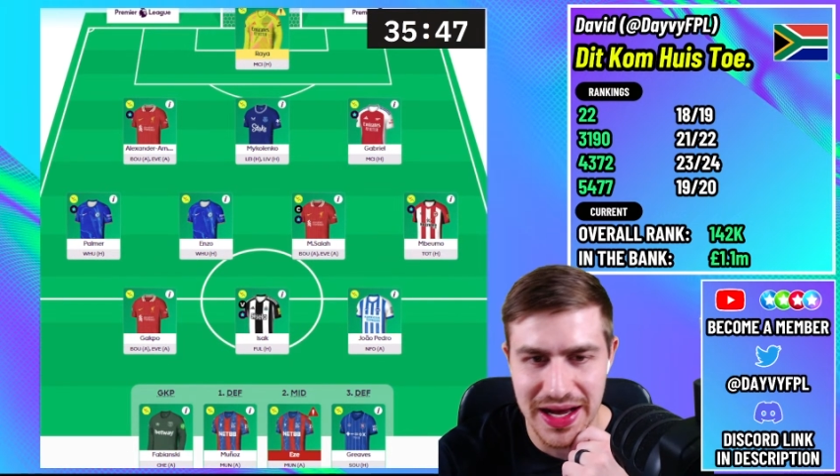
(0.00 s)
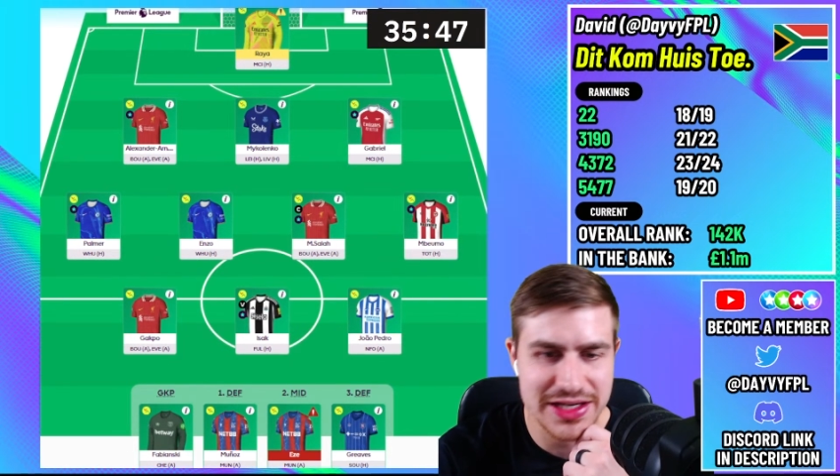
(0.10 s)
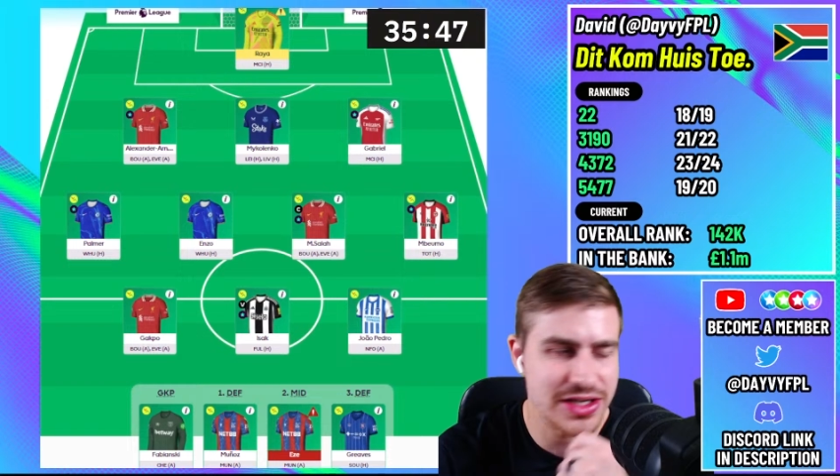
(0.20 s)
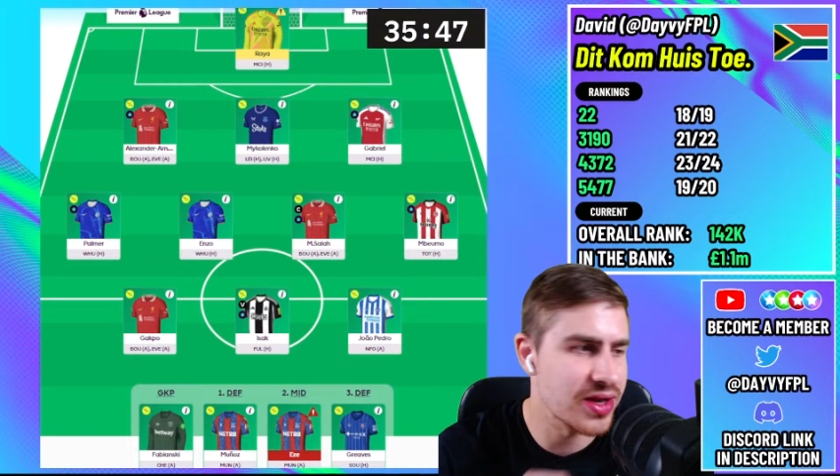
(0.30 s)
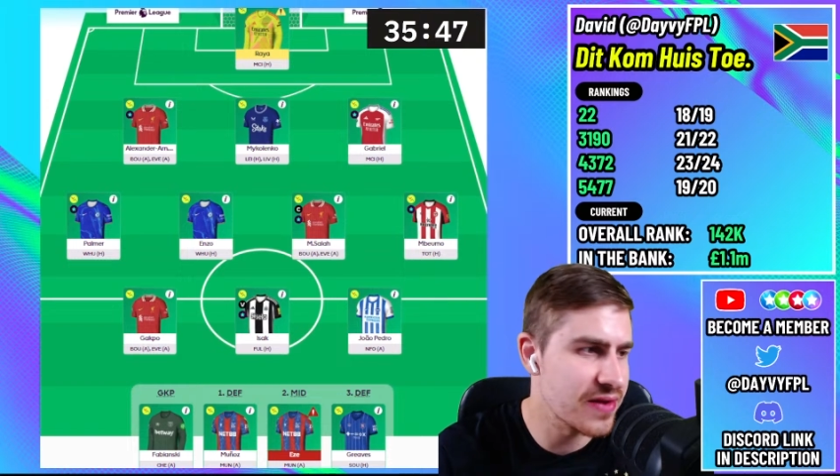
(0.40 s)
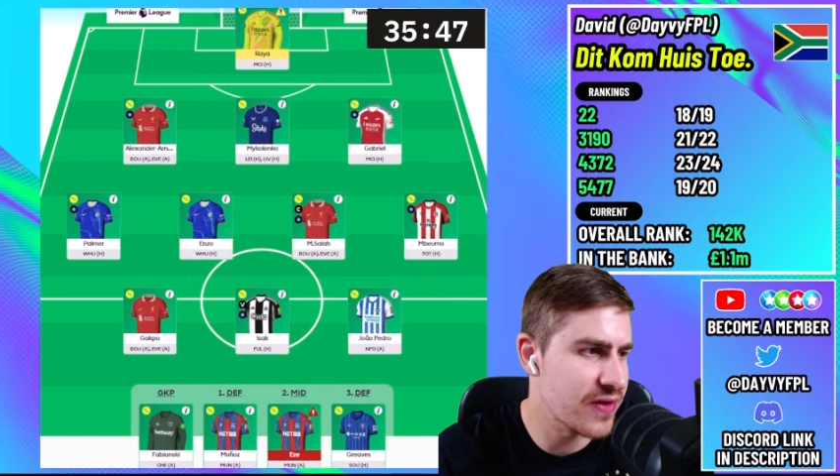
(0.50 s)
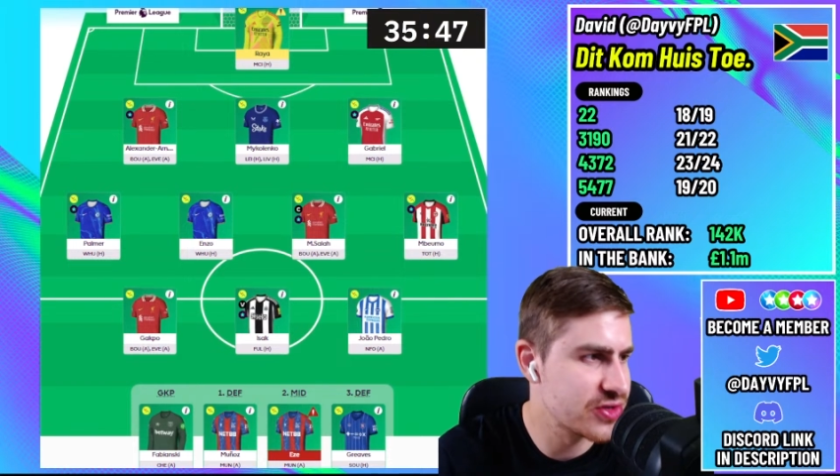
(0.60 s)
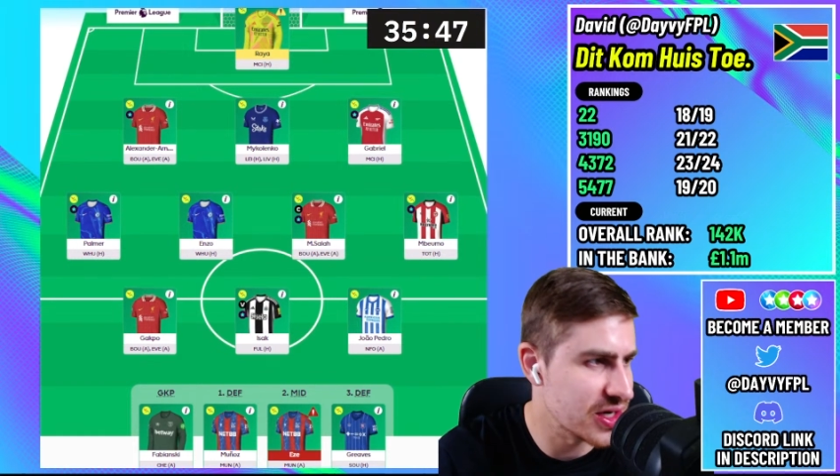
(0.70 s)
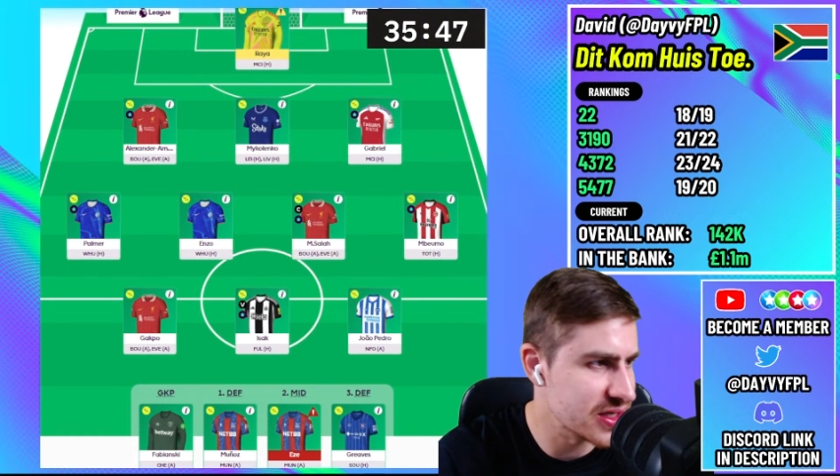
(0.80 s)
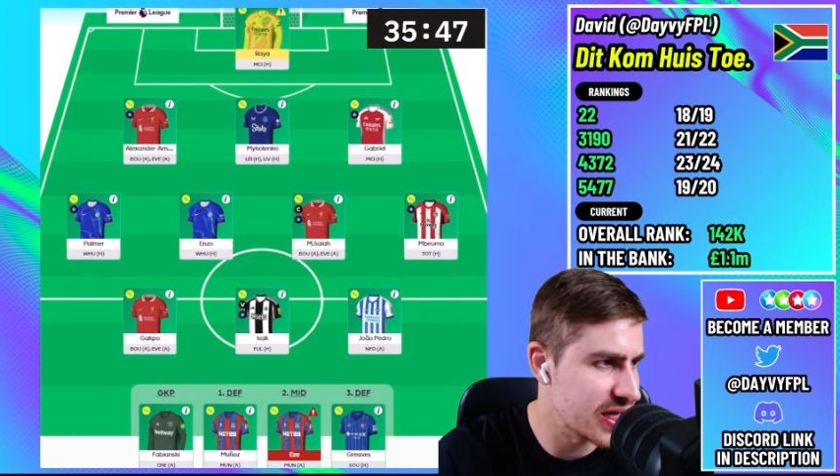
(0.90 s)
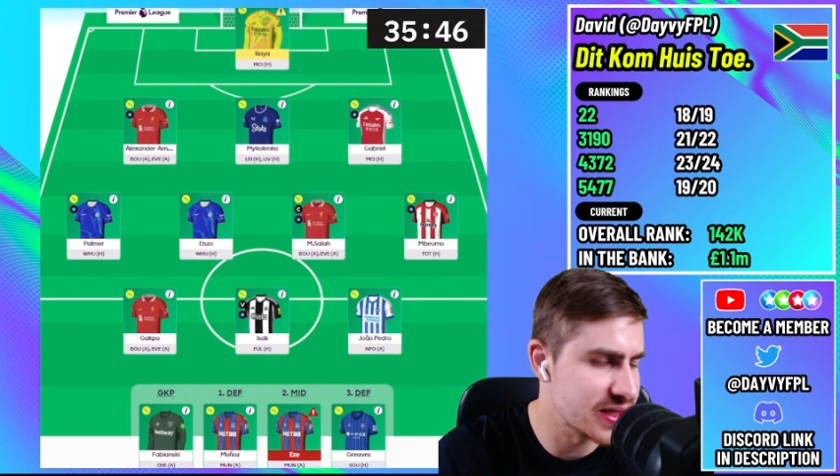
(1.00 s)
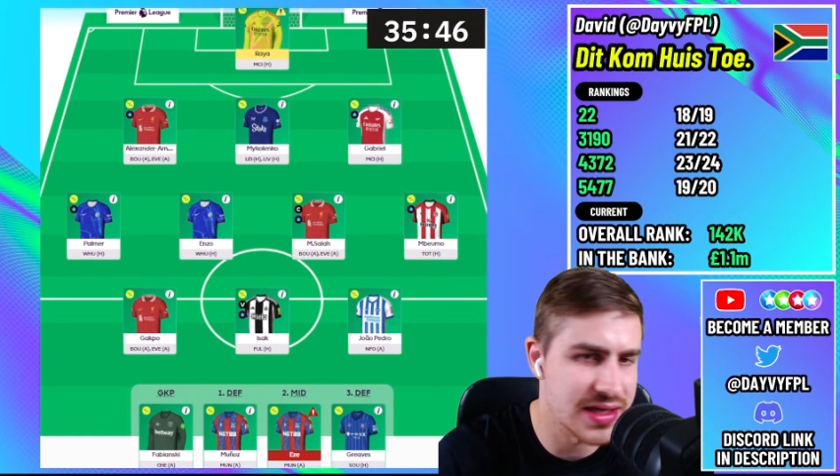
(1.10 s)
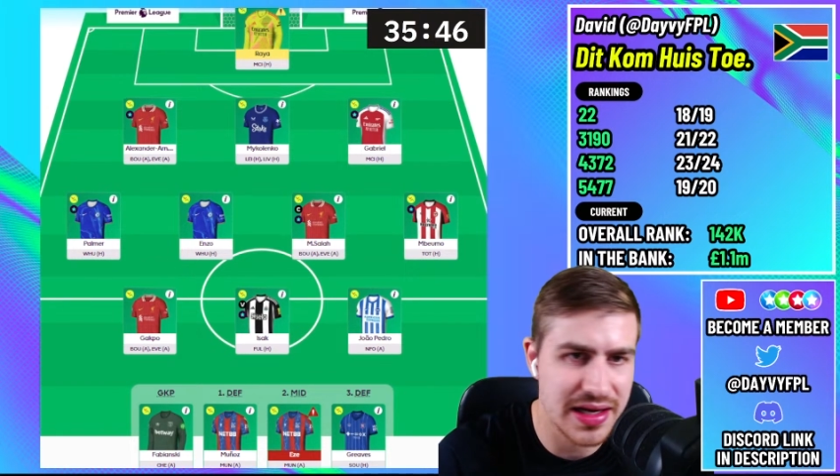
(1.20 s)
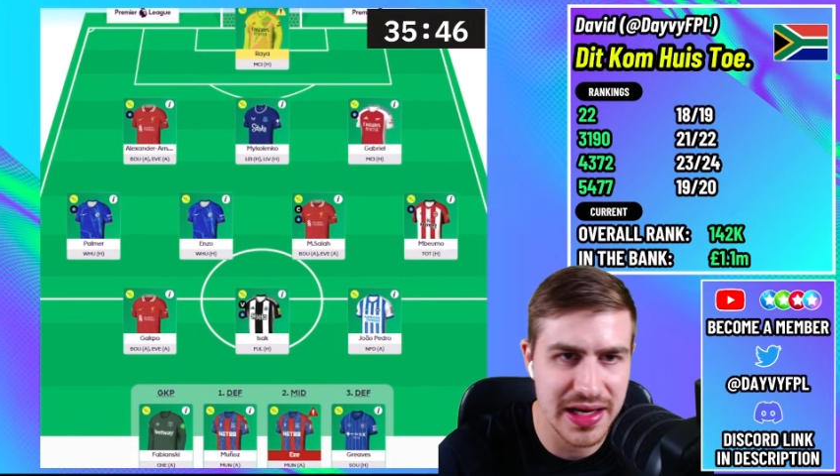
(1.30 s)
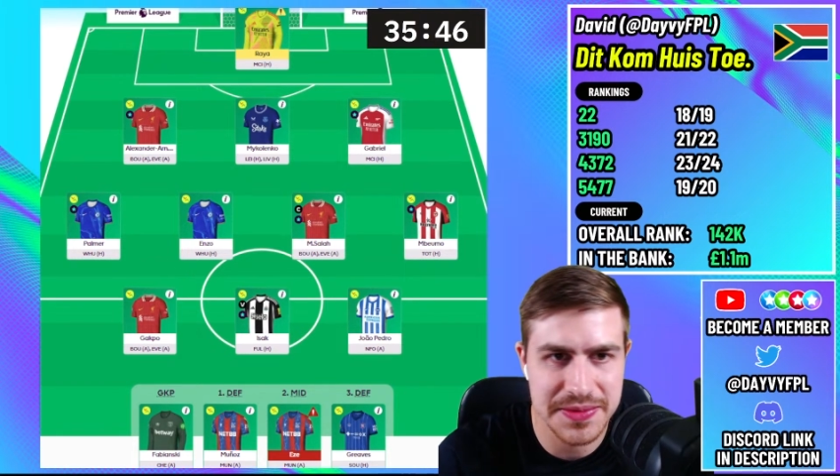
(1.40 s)
I just don't know if I trust that
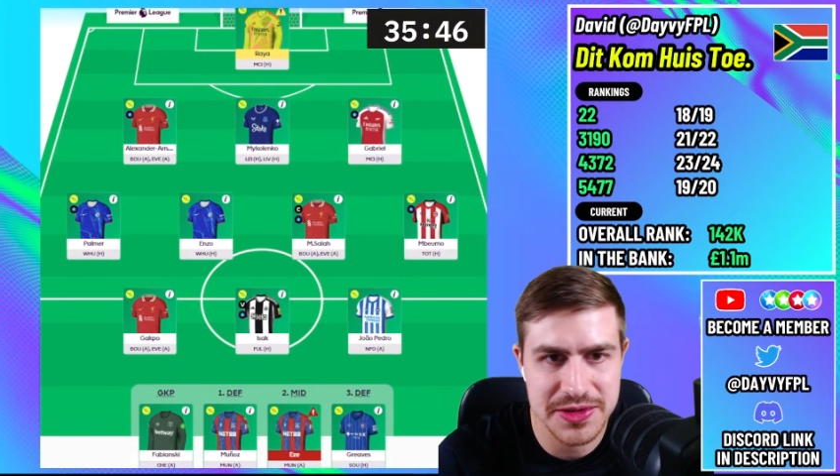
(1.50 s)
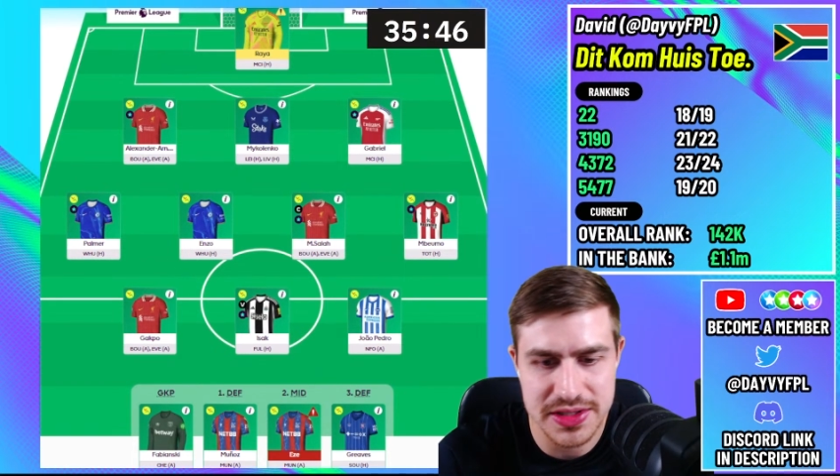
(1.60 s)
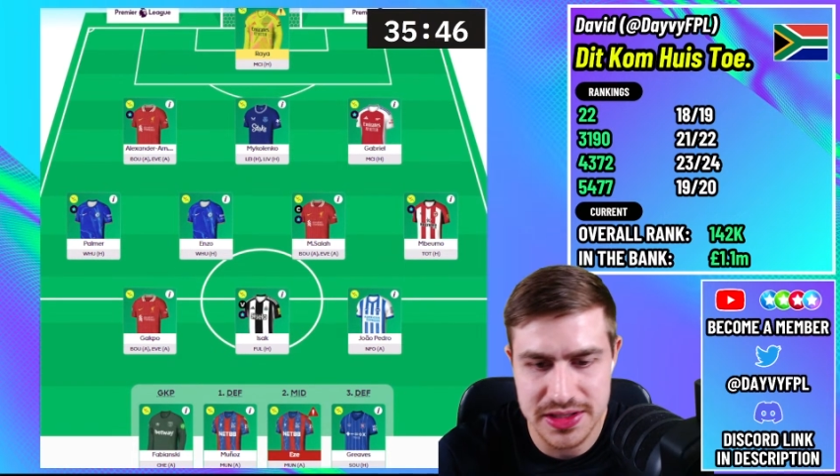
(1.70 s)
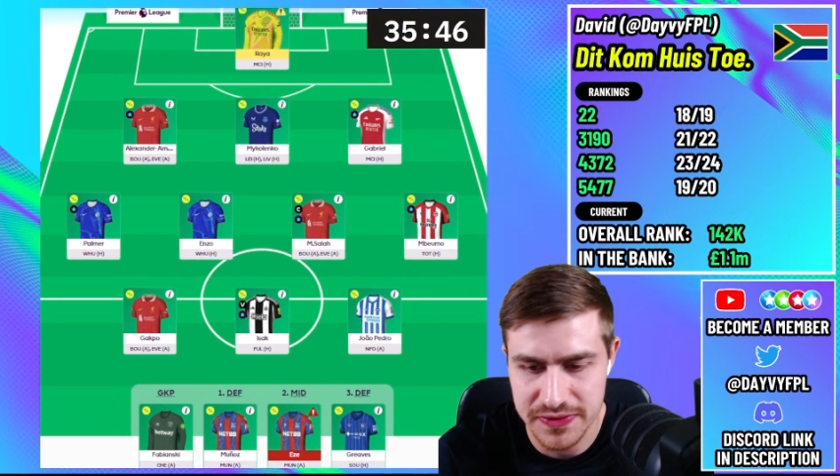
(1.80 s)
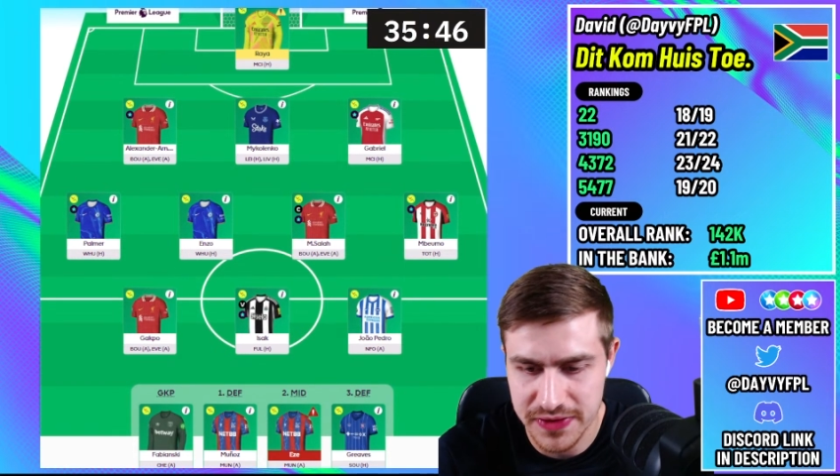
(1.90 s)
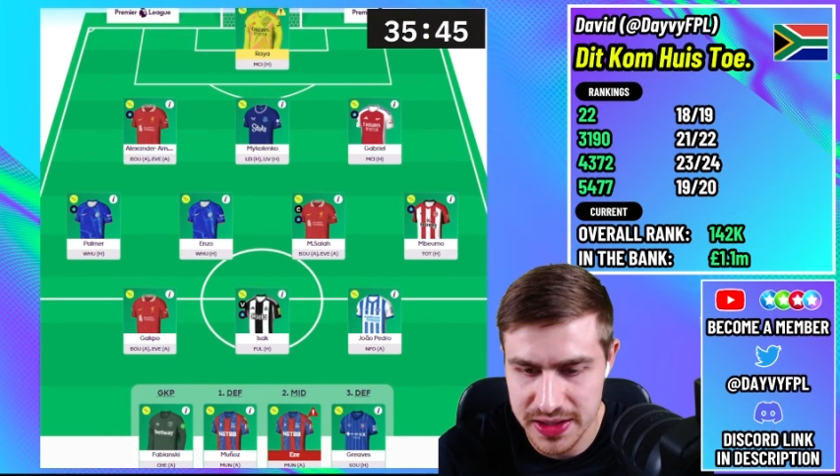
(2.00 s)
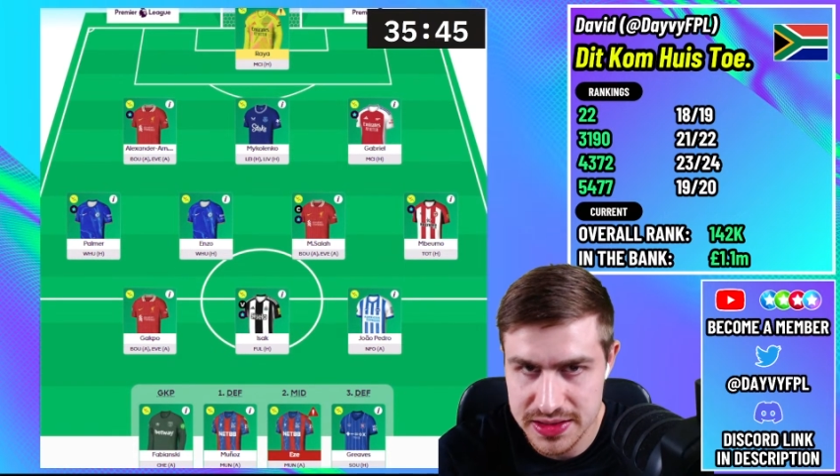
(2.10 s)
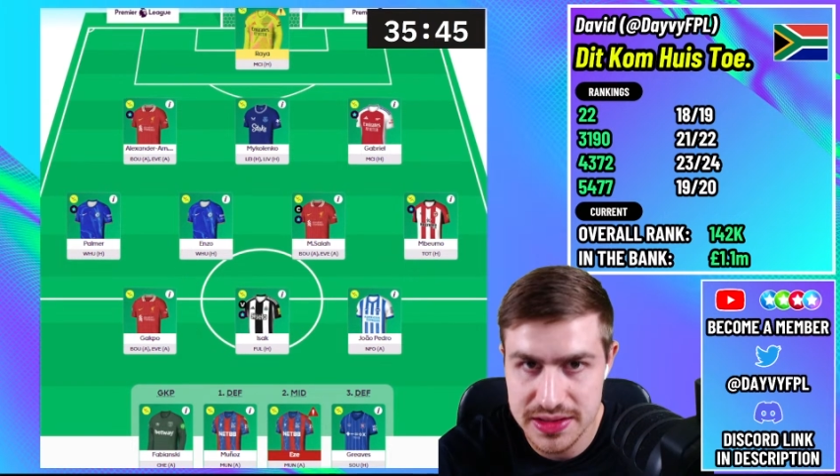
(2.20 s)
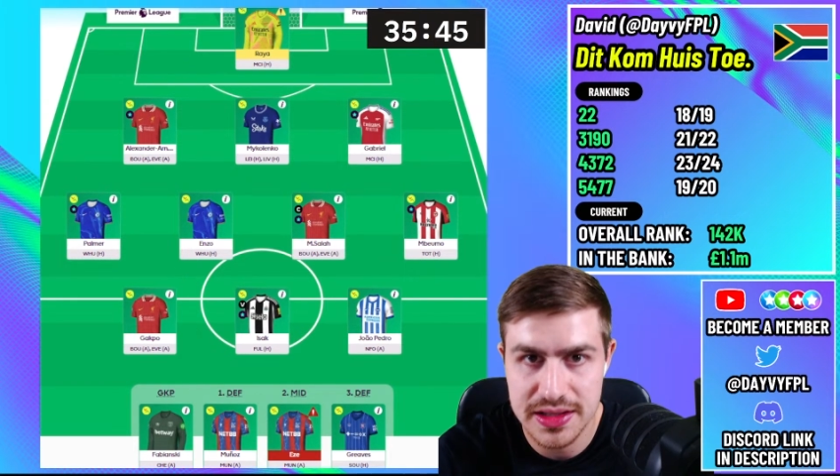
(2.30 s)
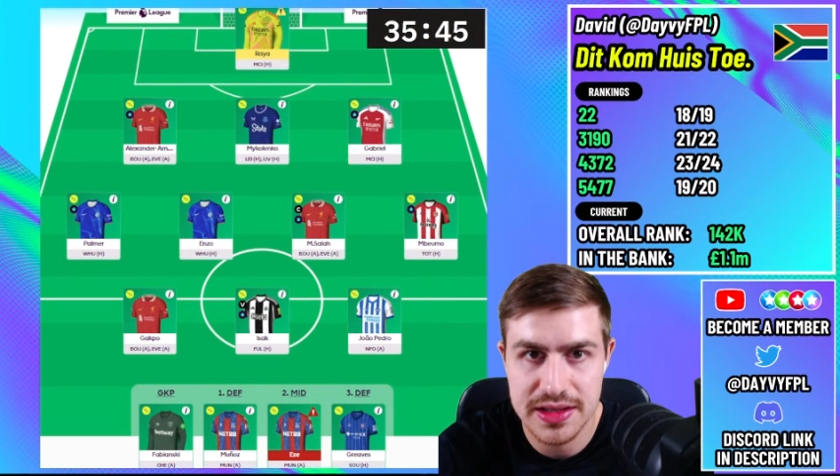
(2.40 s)
Ipswich defense.